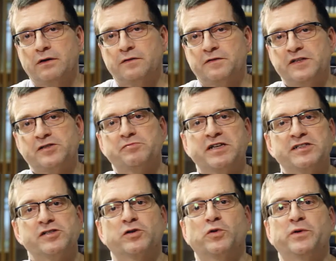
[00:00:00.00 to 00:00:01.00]
This
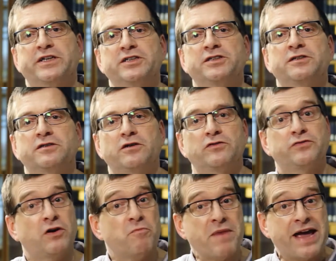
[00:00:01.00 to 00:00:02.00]
raises the question of
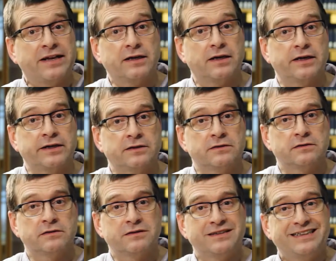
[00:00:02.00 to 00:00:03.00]
how mankind
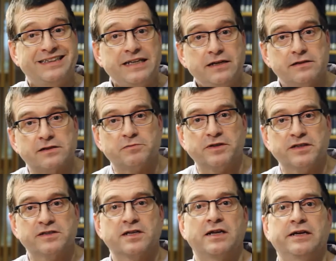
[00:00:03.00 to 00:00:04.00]
deals with
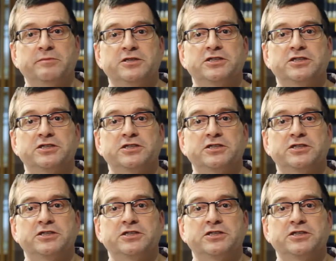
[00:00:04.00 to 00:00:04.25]
this climate